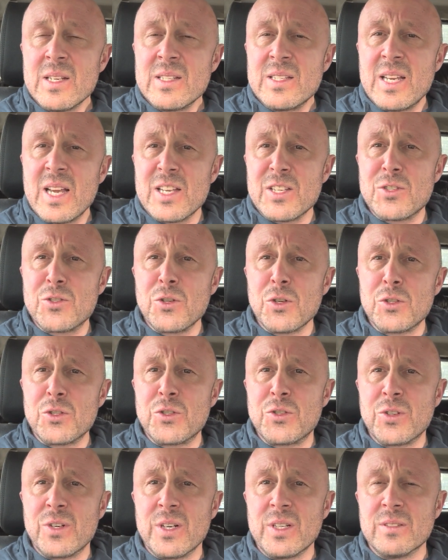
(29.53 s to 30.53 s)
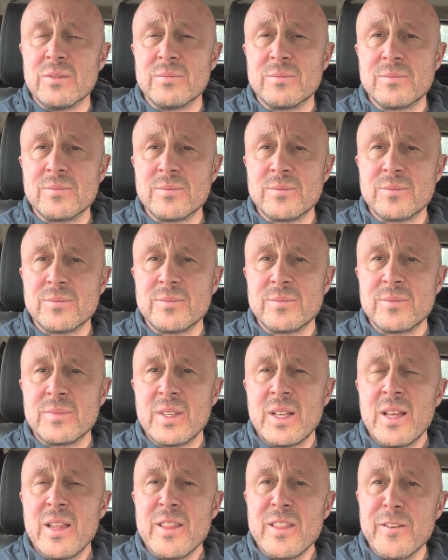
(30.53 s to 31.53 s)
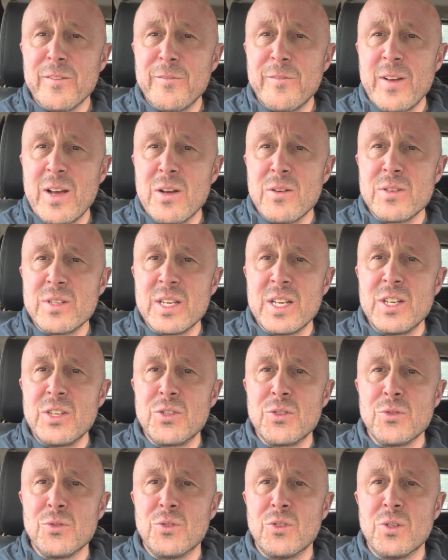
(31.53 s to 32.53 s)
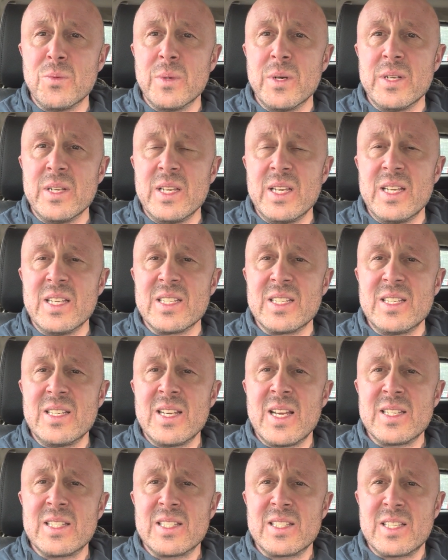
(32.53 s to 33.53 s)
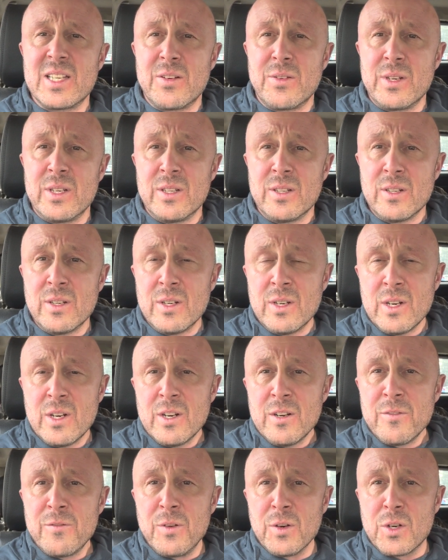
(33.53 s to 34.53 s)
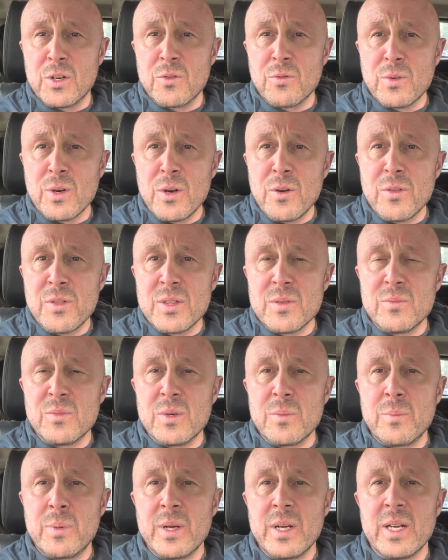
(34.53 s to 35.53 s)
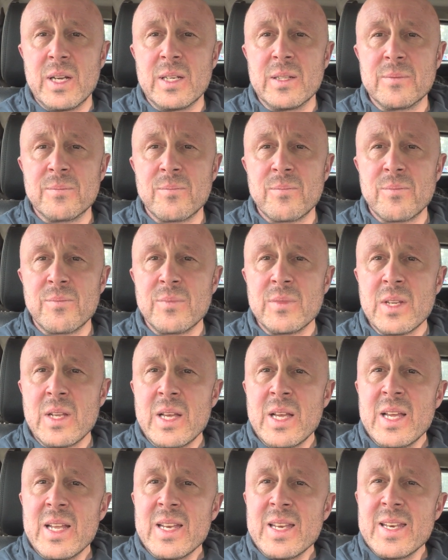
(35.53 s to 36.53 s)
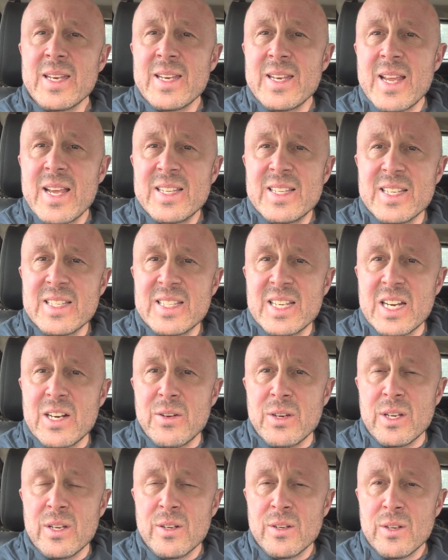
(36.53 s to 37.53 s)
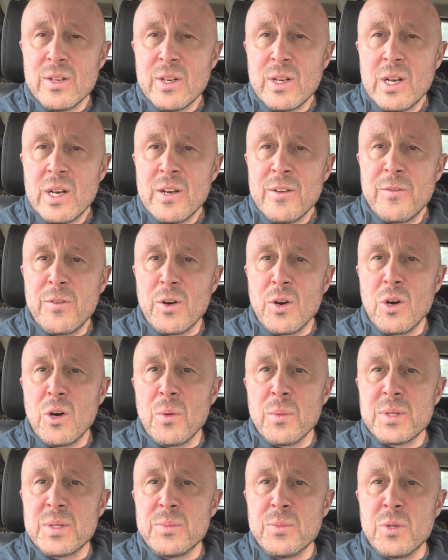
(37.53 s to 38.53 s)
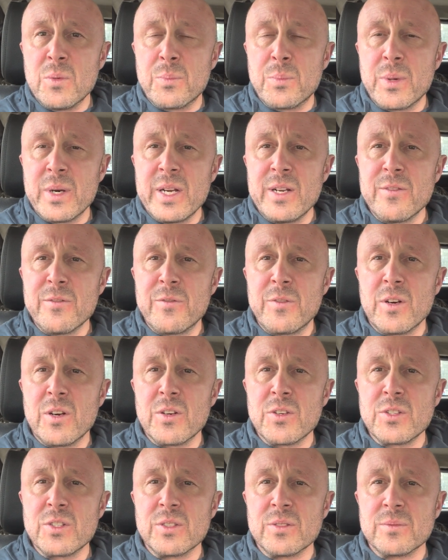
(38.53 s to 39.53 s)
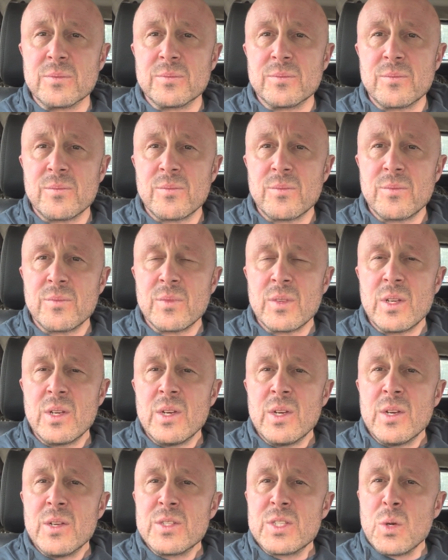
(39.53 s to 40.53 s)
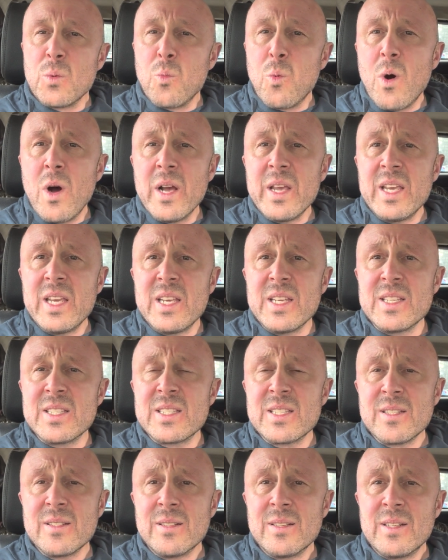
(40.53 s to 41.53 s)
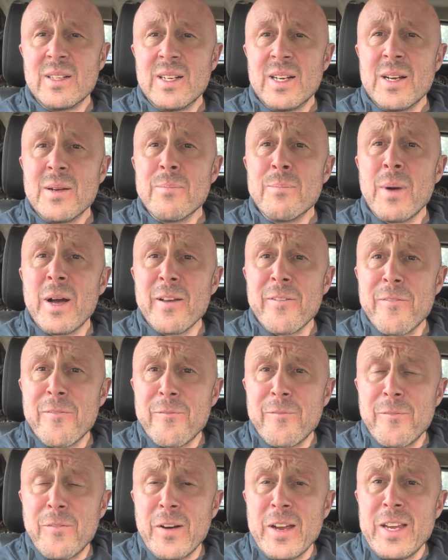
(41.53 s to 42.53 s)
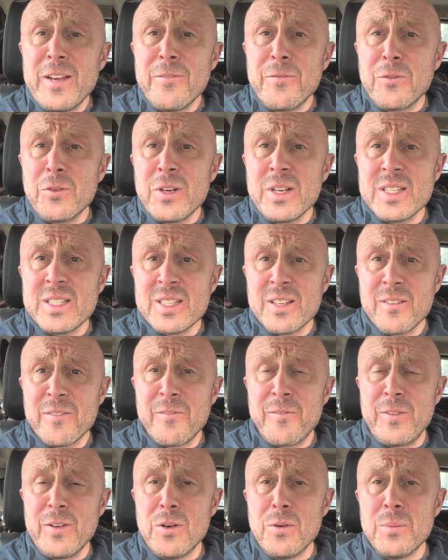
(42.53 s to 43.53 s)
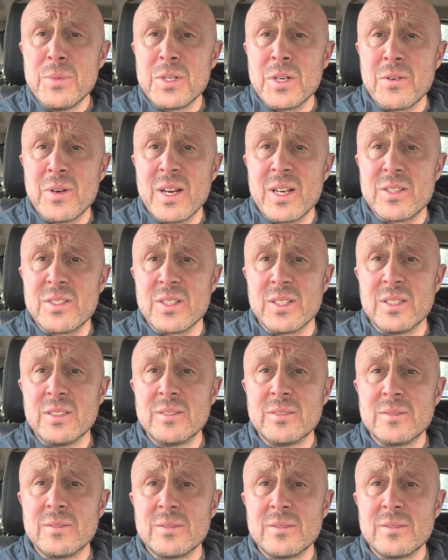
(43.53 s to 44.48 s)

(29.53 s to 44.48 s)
Testosterone, the foundation hormone, is necessary for growth and repair, necessary for optimal brain function. So why is my favorite film director